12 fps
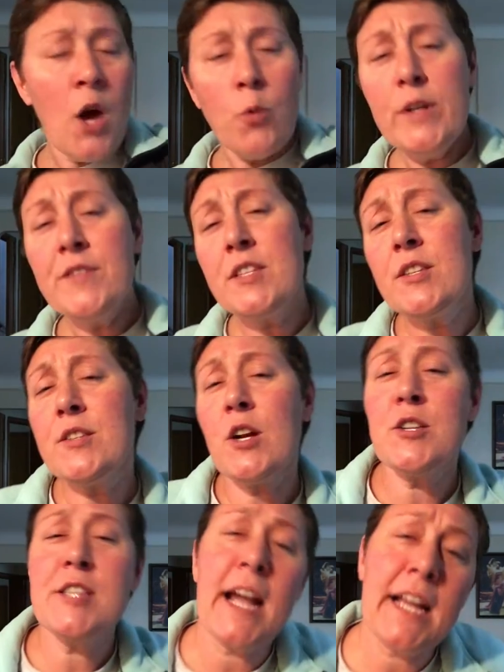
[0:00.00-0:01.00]
we, this is
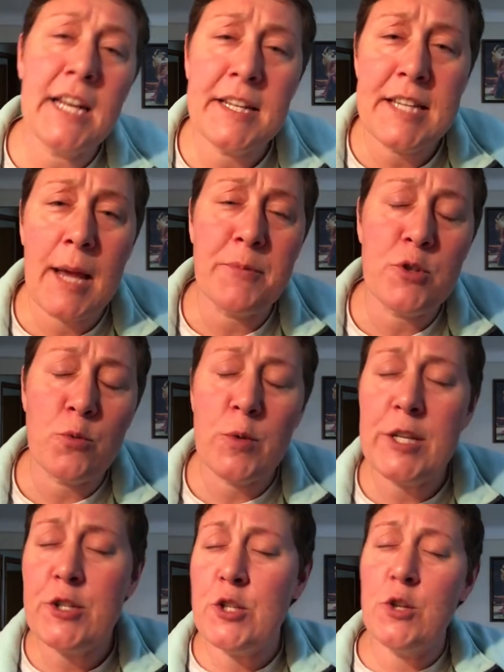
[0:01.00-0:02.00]
our second attempt to
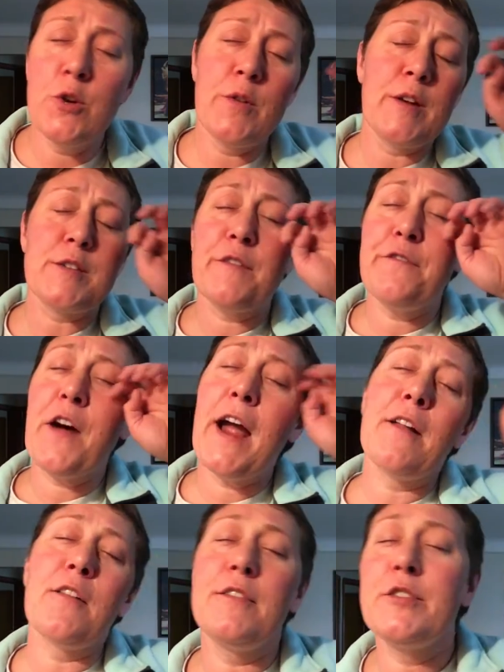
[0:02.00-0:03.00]
reach you. There's a
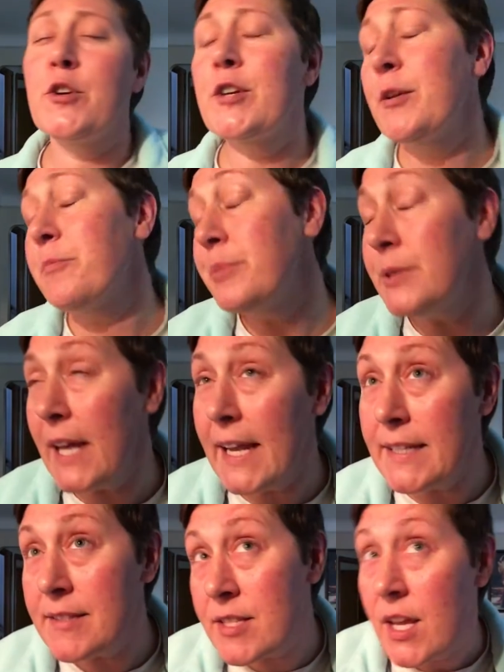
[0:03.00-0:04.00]
file on your
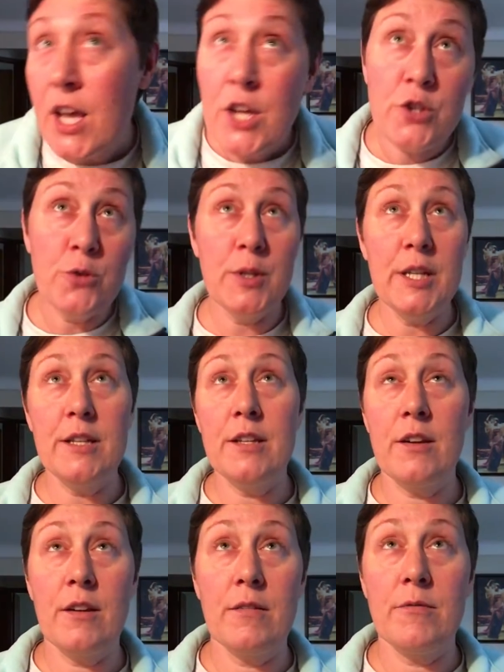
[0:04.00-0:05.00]
complaint. You
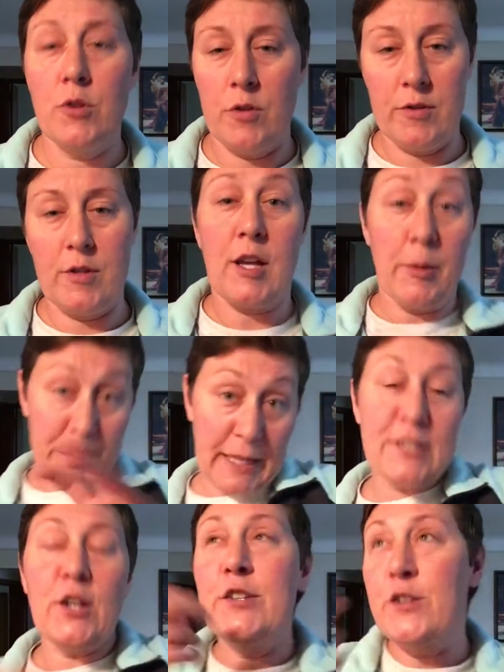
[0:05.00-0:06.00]
need, uh, there's a
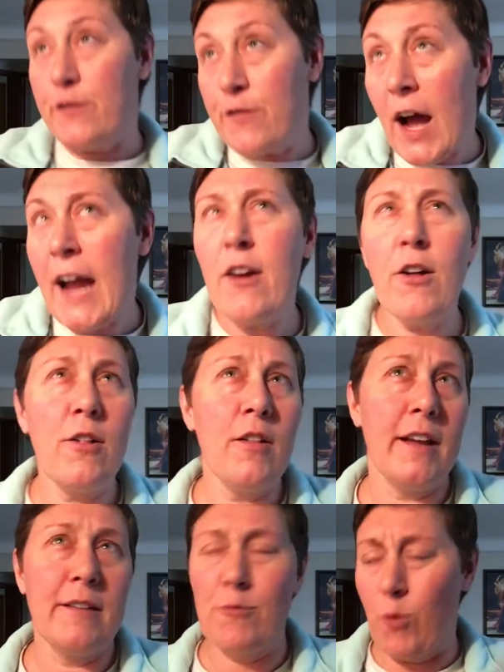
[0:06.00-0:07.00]
complaint on your file
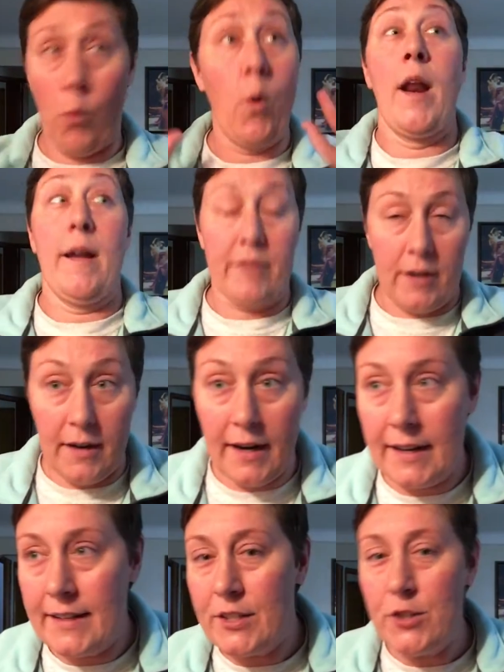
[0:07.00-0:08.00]
and or whatever,
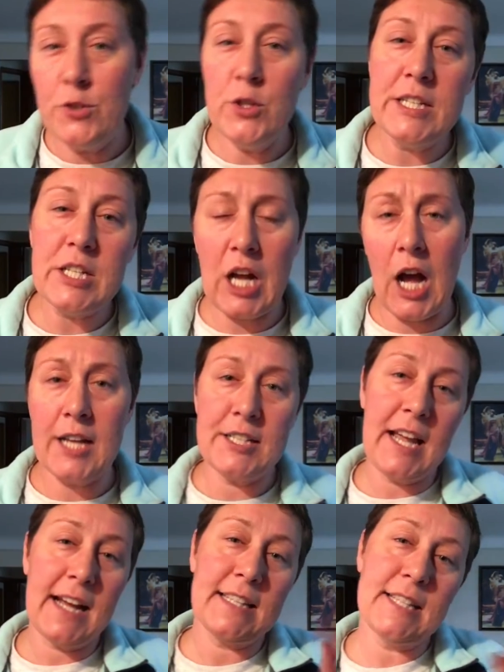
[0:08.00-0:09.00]
and you need to
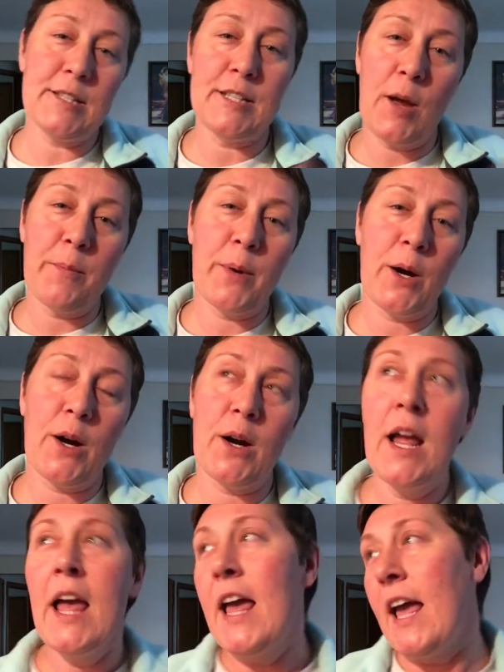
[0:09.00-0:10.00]
contact this
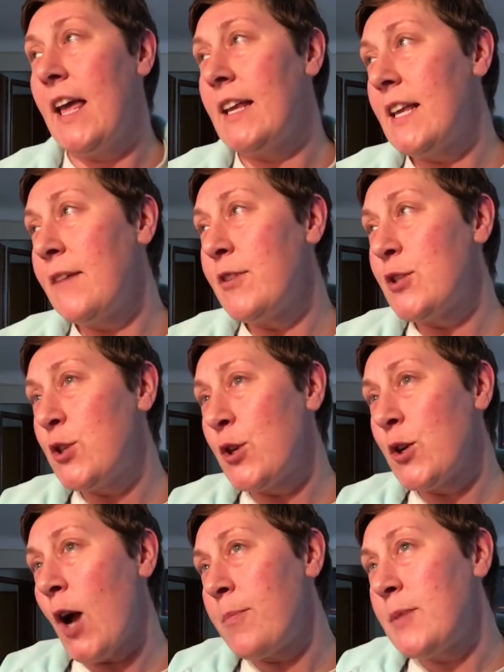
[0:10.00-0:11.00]
number and give us
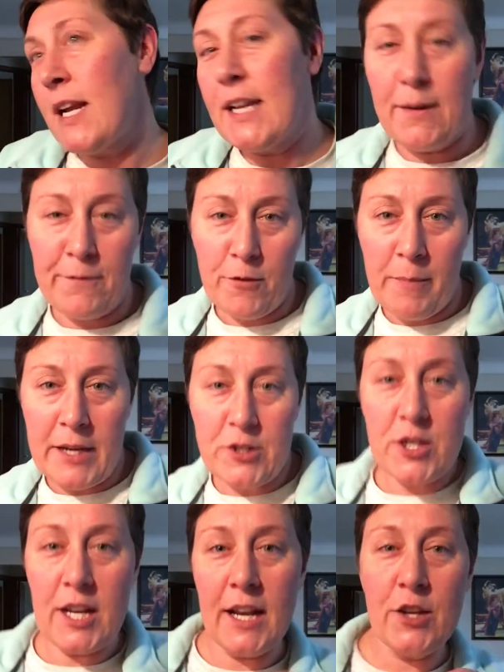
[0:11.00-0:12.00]
your updated
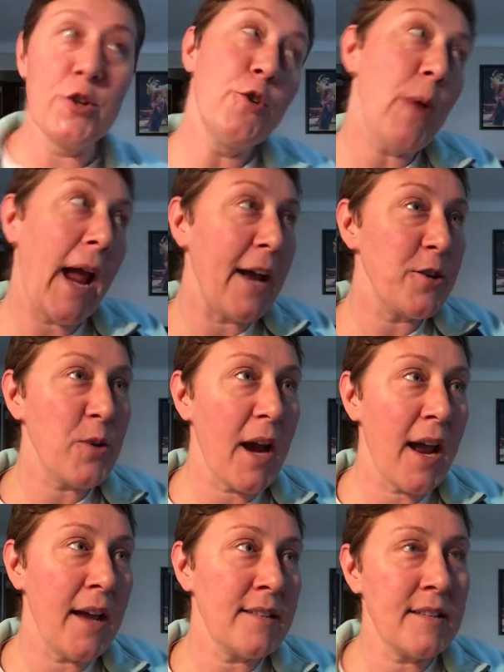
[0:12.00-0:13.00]
information and your new
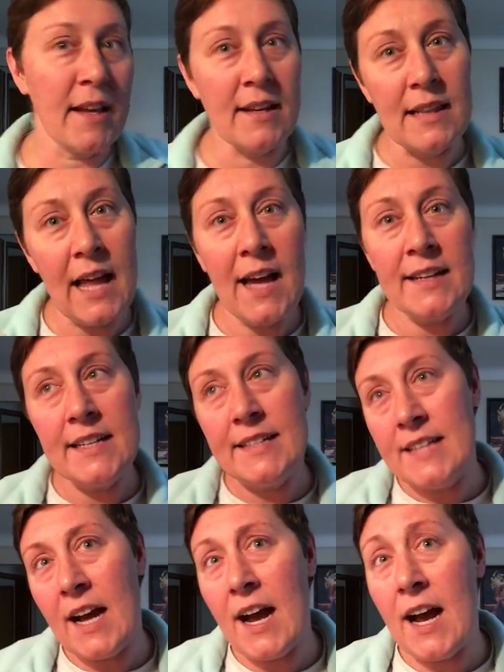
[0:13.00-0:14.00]
address and
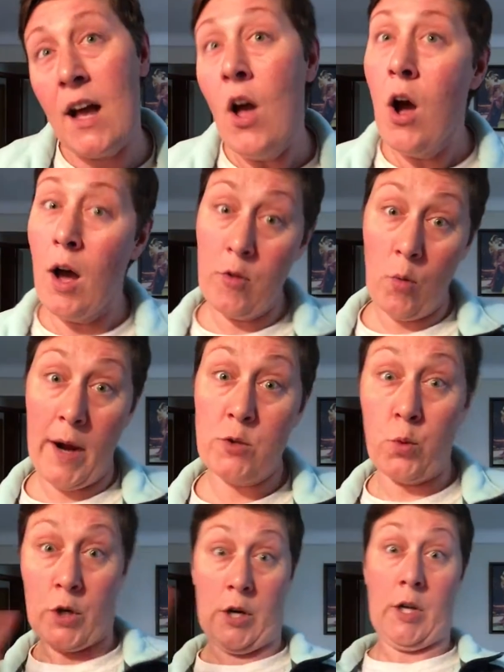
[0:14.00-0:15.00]
la-di-da.
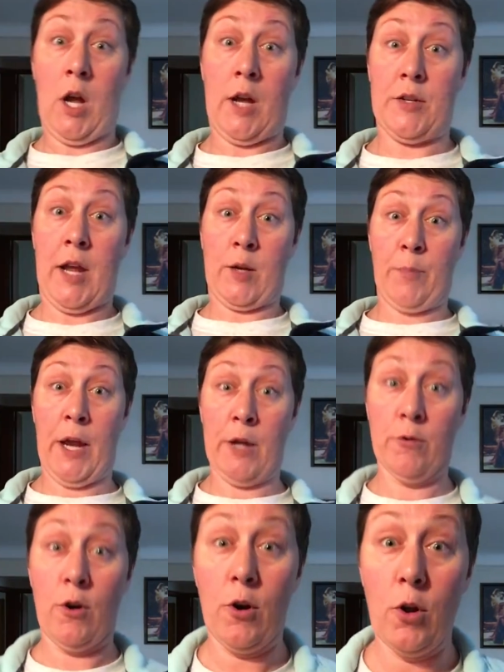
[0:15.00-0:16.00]
Otherwise, we're going to contact
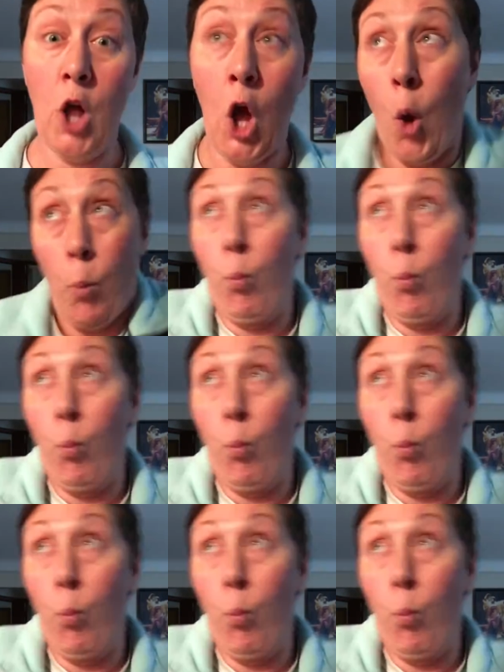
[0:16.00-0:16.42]
payroll.